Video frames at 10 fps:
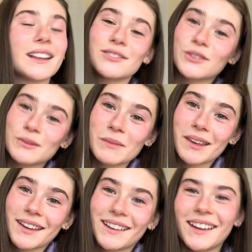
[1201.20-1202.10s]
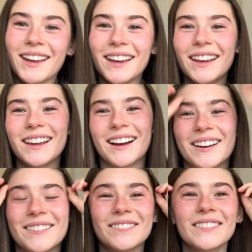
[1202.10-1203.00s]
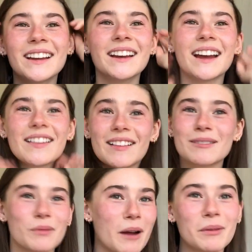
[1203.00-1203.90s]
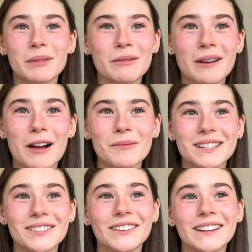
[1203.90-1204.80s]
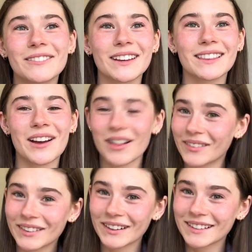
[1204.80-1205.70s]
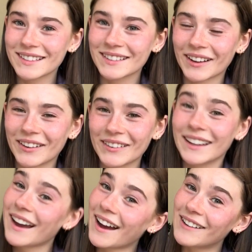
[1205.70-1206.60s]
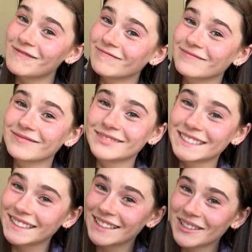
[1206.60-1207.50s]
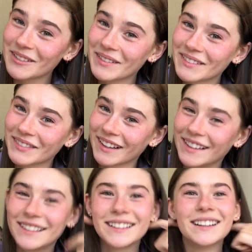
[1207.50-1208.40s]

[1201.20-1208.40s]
that's just me, and that's probably what I'll be doing with Oliver. So yeah, super fun.